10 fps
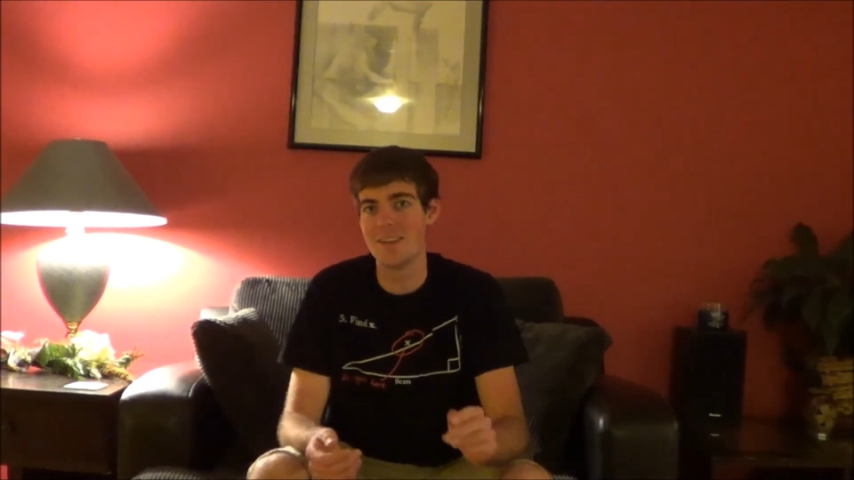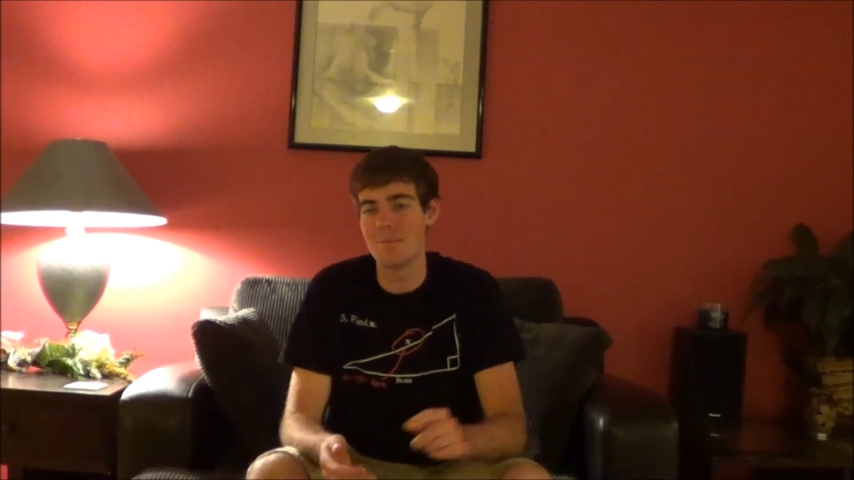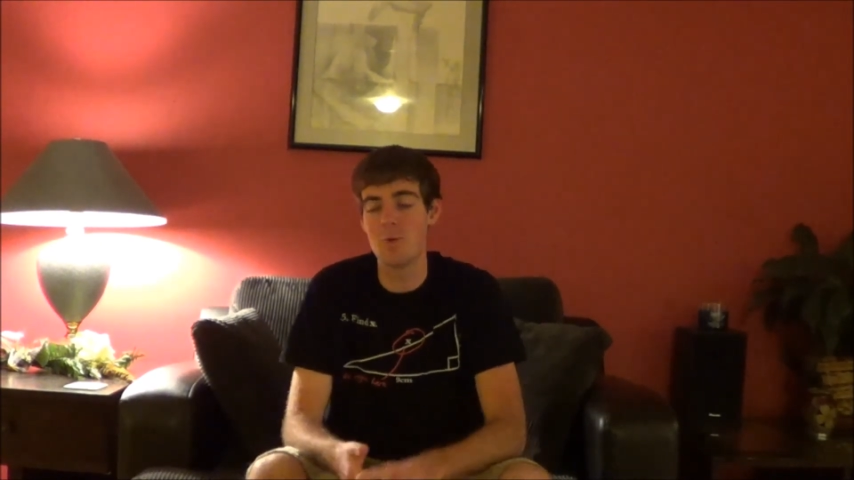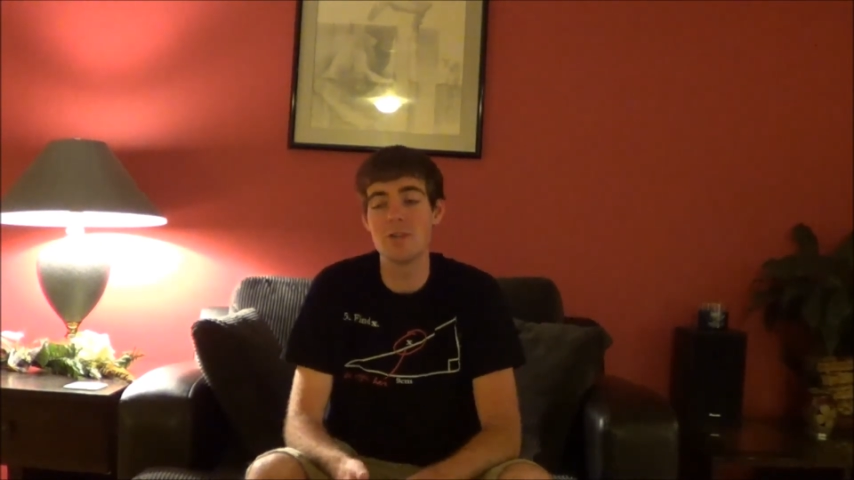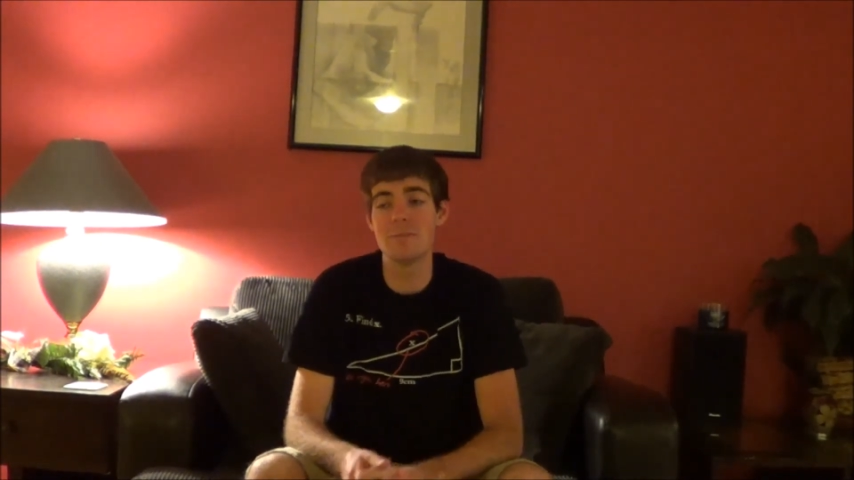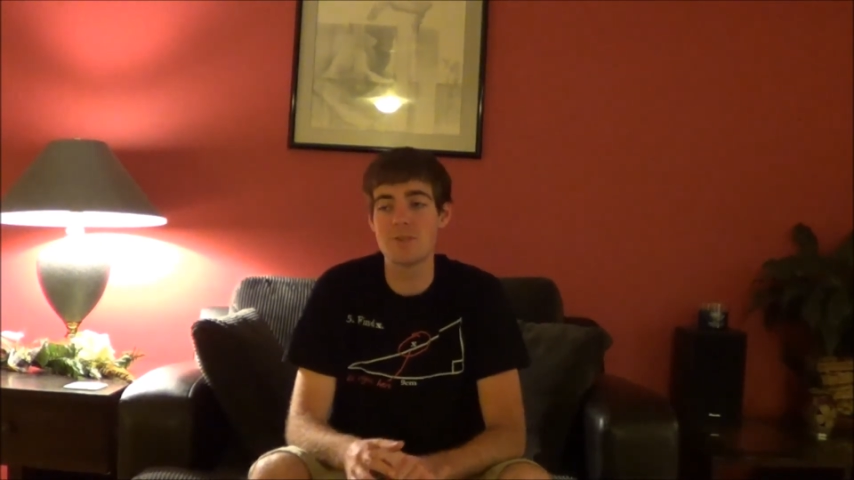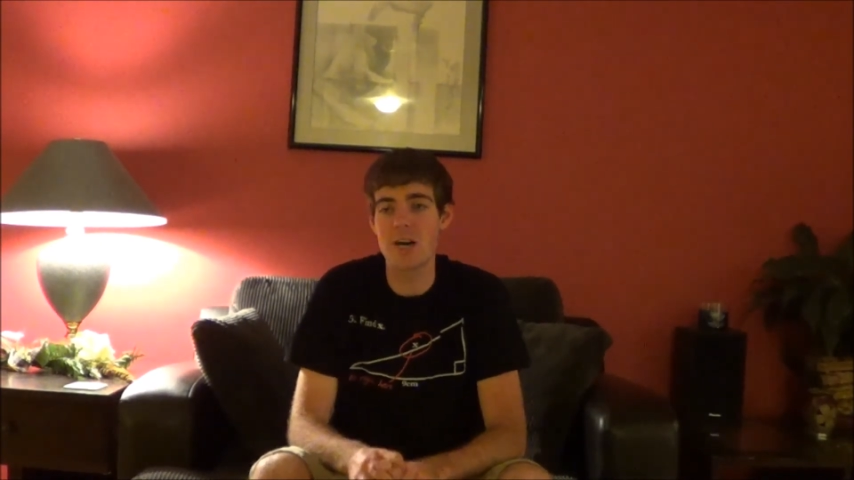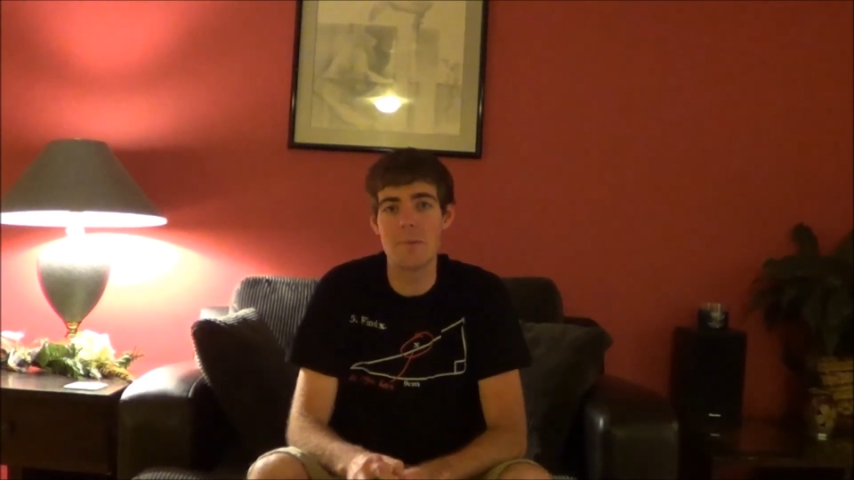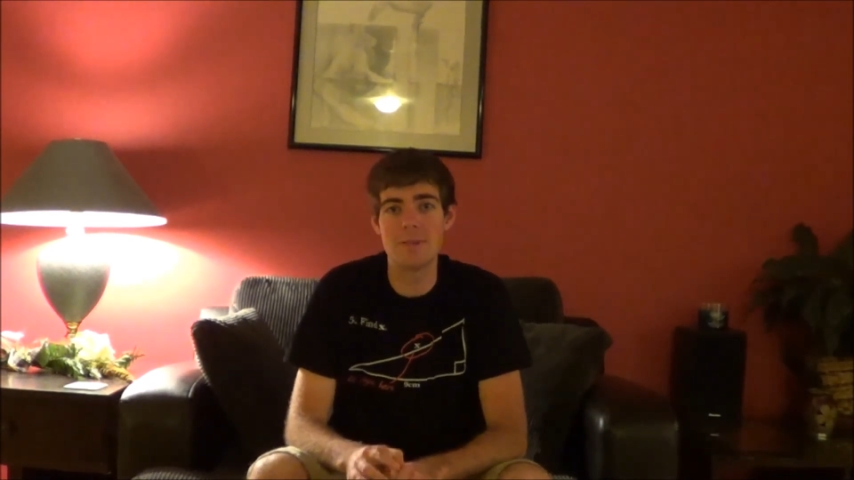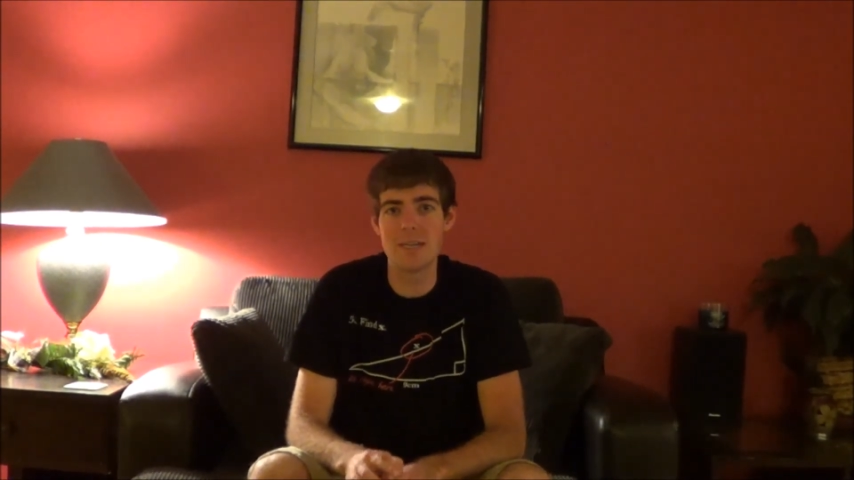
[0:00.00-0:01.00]
The more
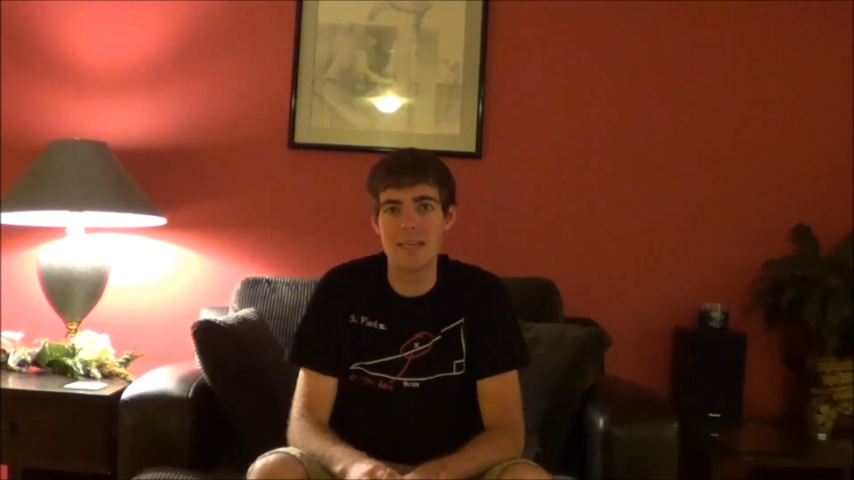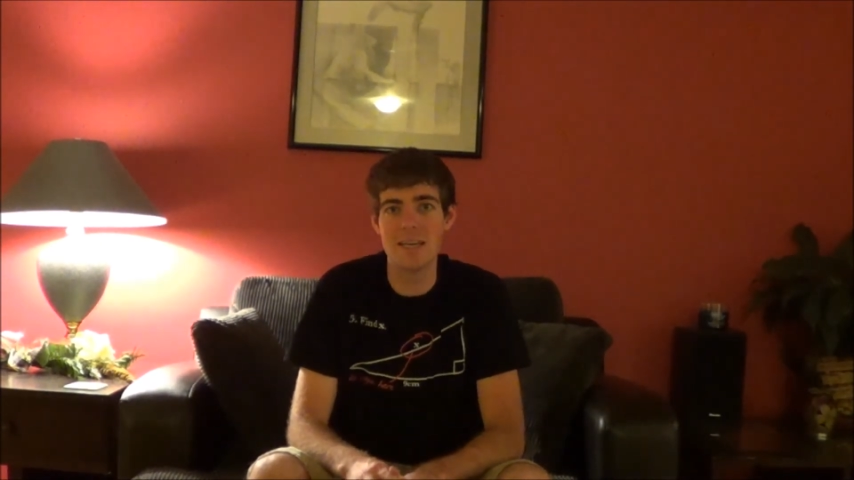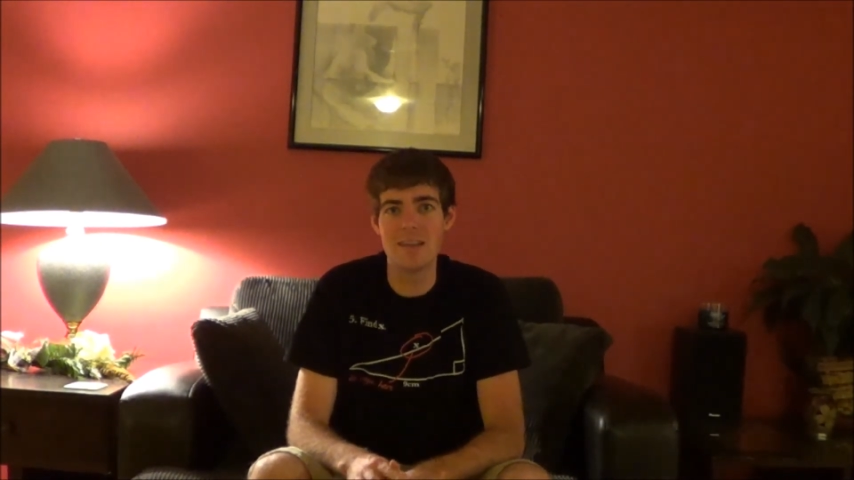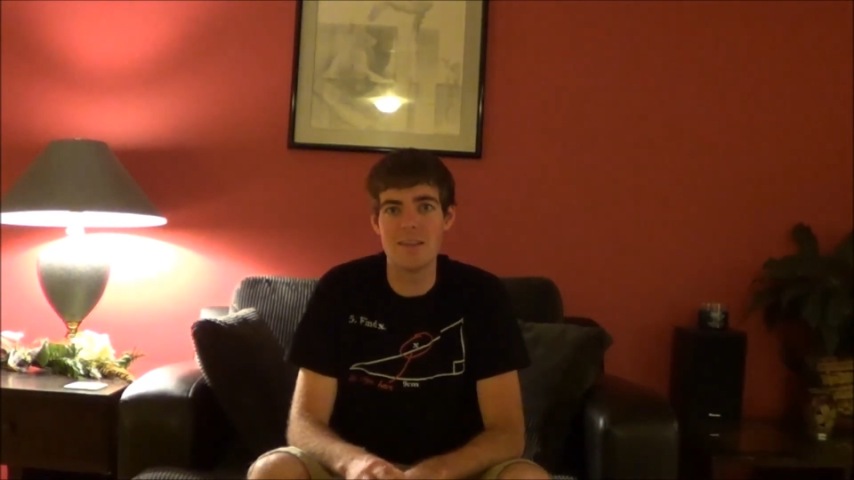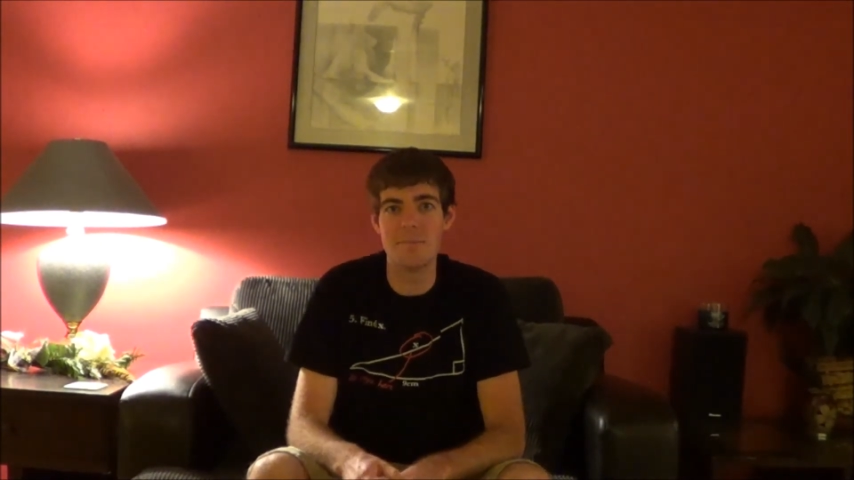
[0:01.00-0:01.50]
subscribers I get,